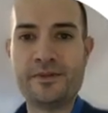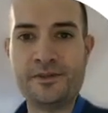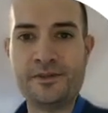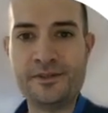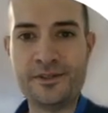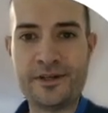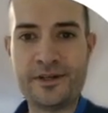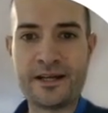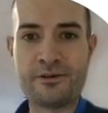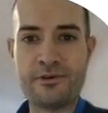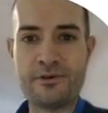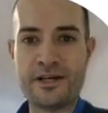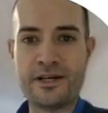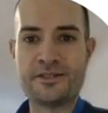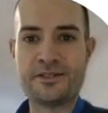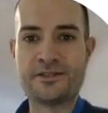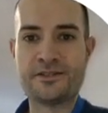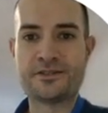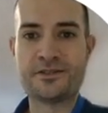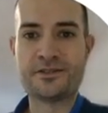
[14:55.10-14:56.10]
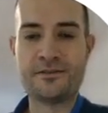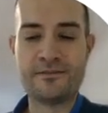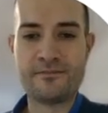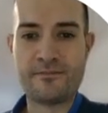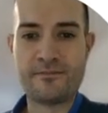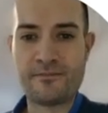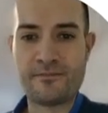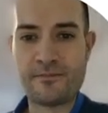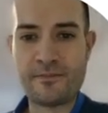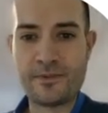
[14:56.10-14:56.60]
your equations
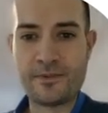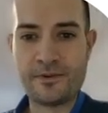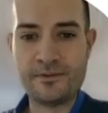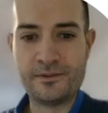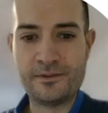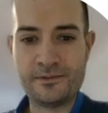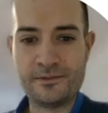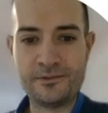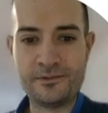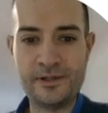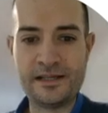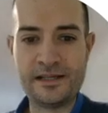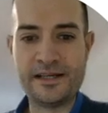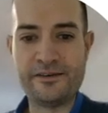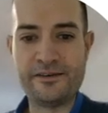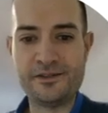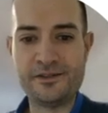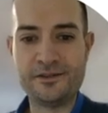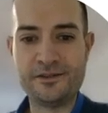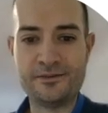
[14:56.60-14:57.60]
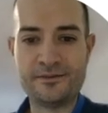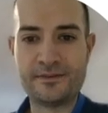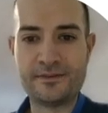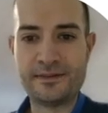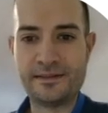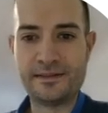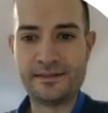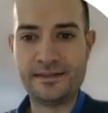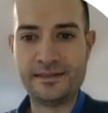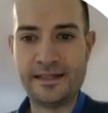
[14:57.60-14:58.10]
will give you
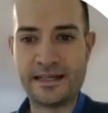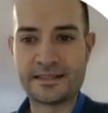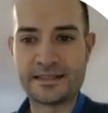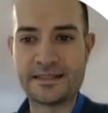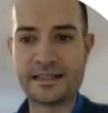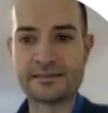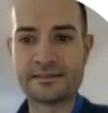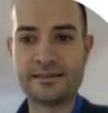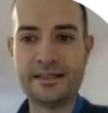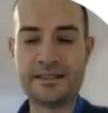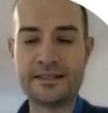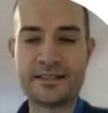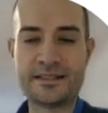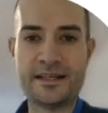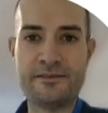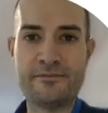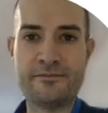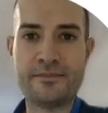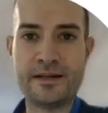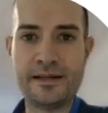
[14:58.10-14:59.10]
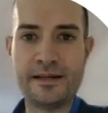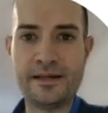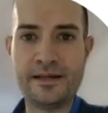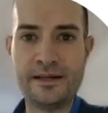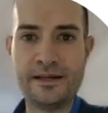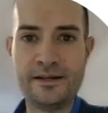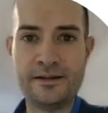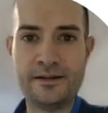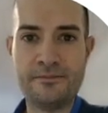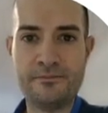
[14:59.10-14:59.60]
the exactly same
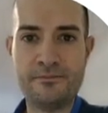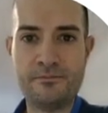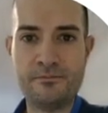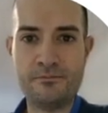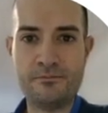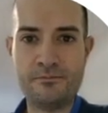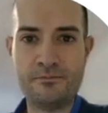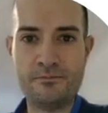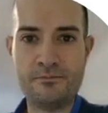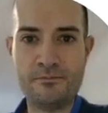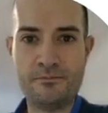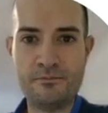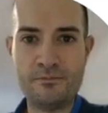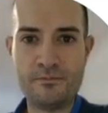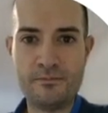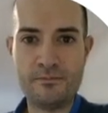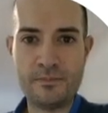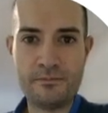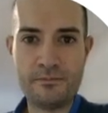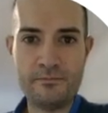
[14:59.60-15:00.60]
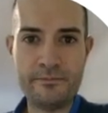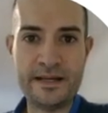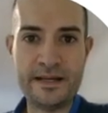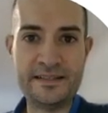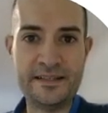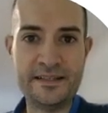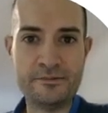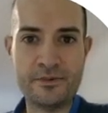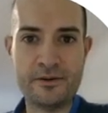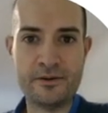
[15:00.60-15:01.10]
uh,
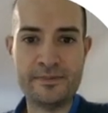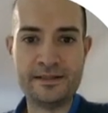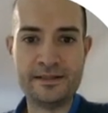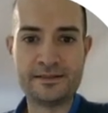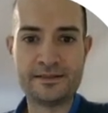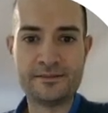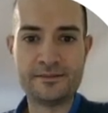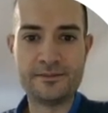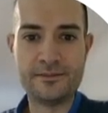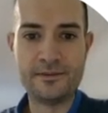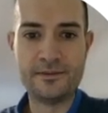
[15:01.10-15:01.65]
bending moment